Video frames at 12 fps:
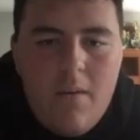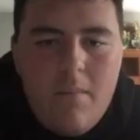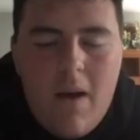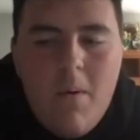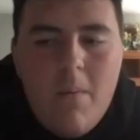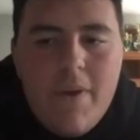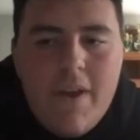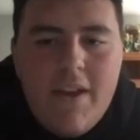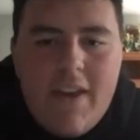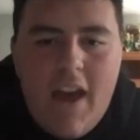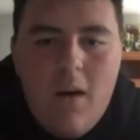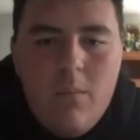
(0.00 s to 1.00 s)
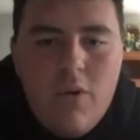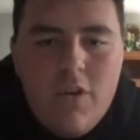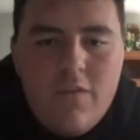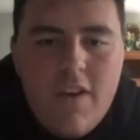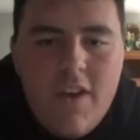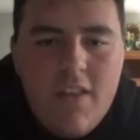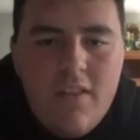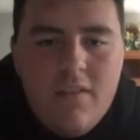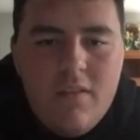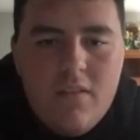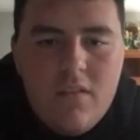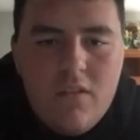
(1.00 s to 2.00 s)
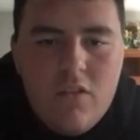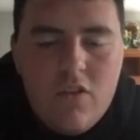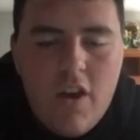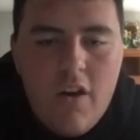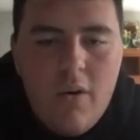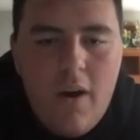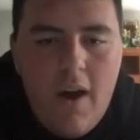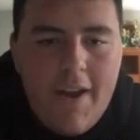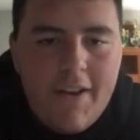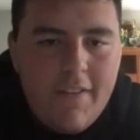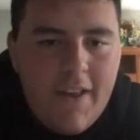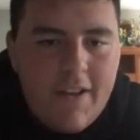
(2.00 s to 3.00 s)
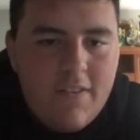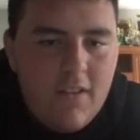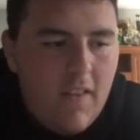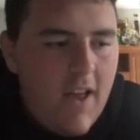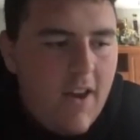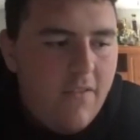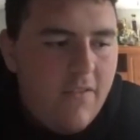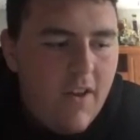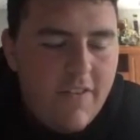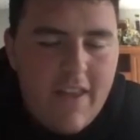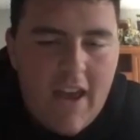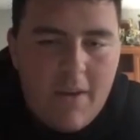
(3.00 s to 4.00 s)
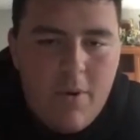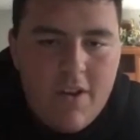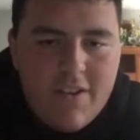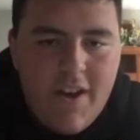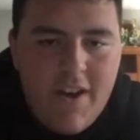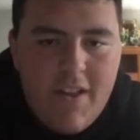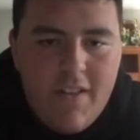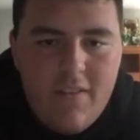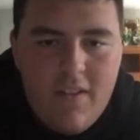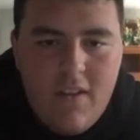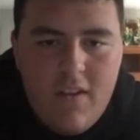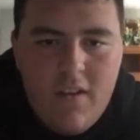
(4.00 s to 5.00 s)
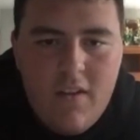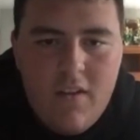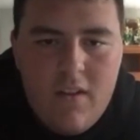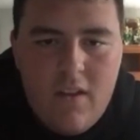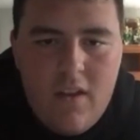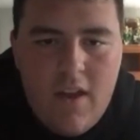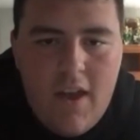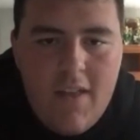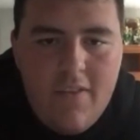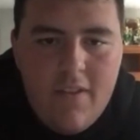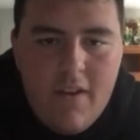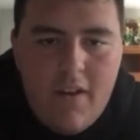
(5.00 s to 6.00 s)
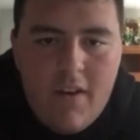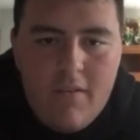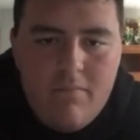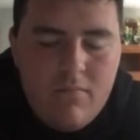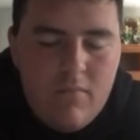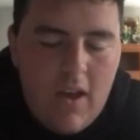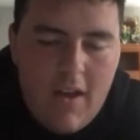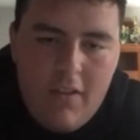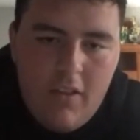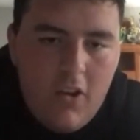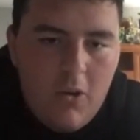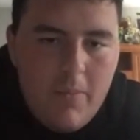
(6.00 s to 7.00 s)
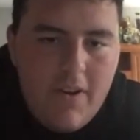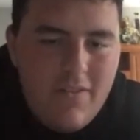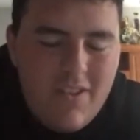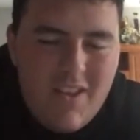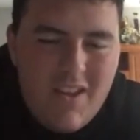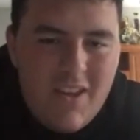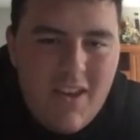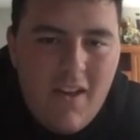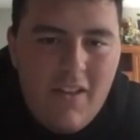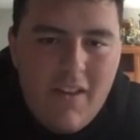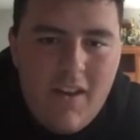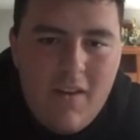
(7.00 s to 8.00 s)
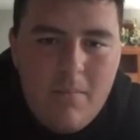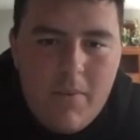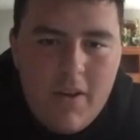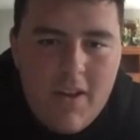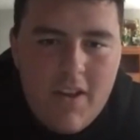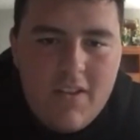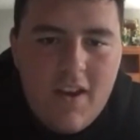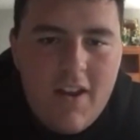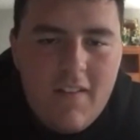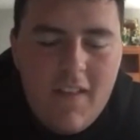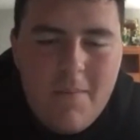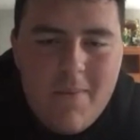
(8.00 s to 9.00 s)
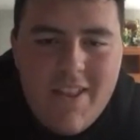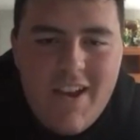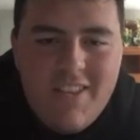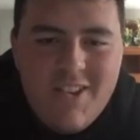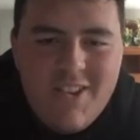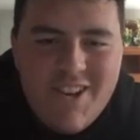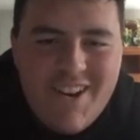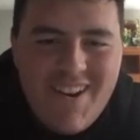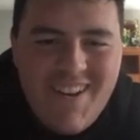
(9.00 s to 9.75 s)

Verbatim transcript: I'm a big Cowboys fan, so I collect a lot of uh, Dak Prescott and uh, a little bit of Ezekiel Elliott, but he's kind of let me down this year.